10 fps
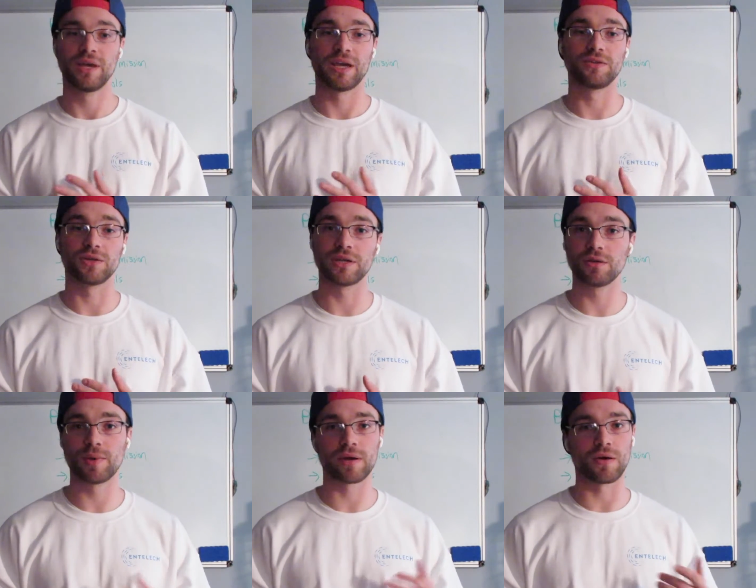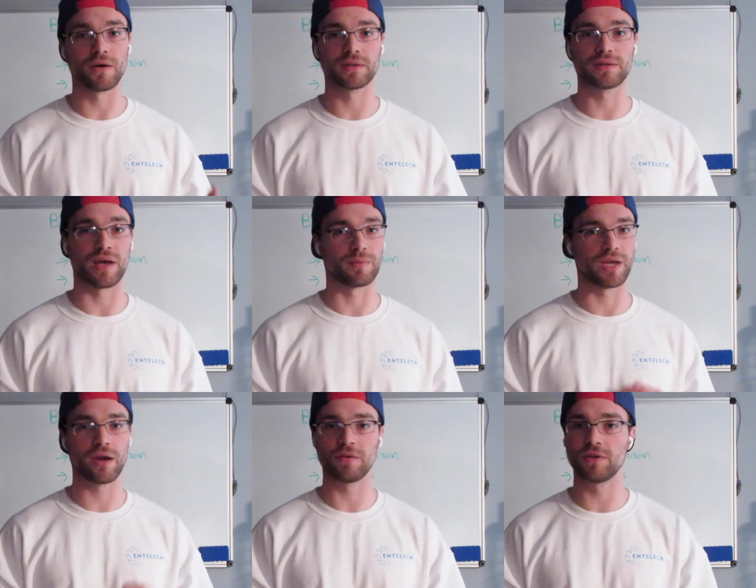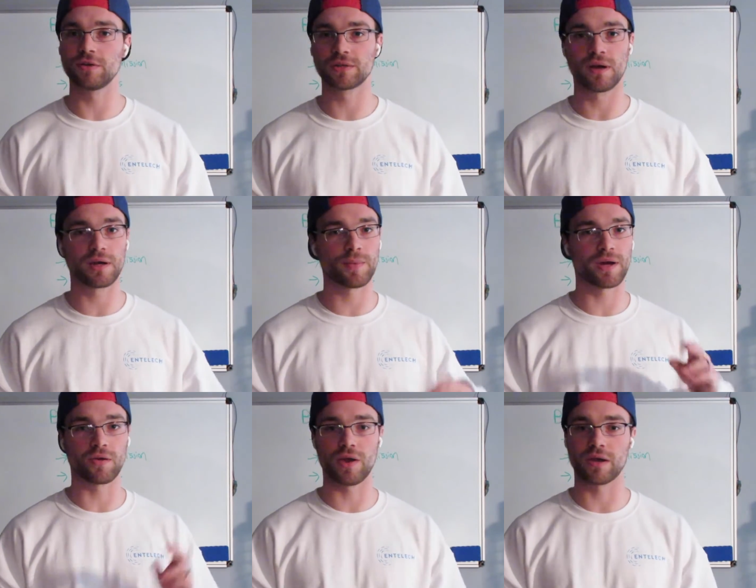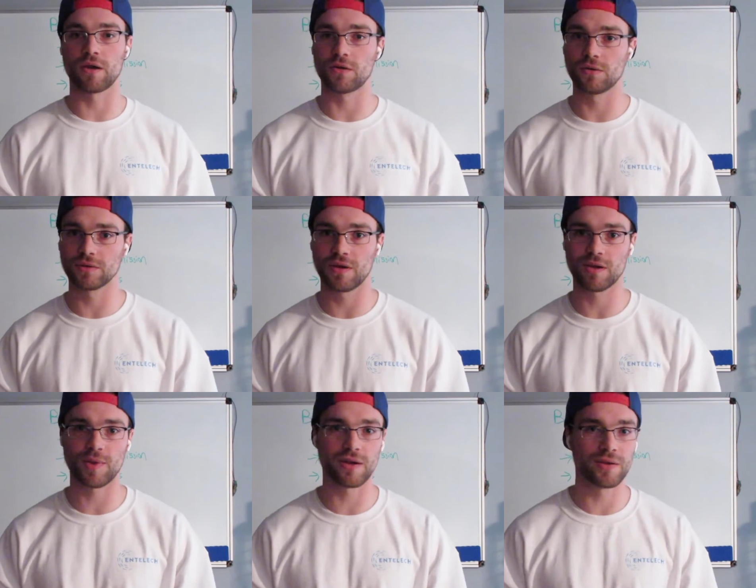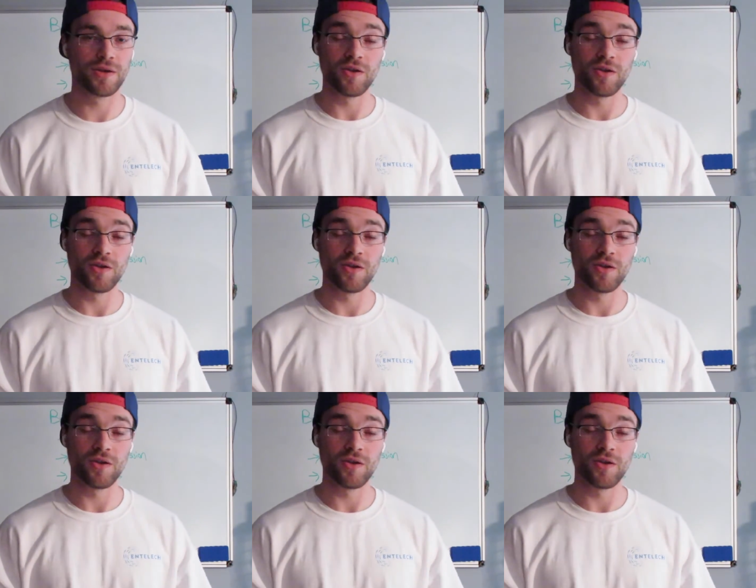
And you'll hear about it all the time. Gary Vee will talk about it. Grant Cardone will talk about it.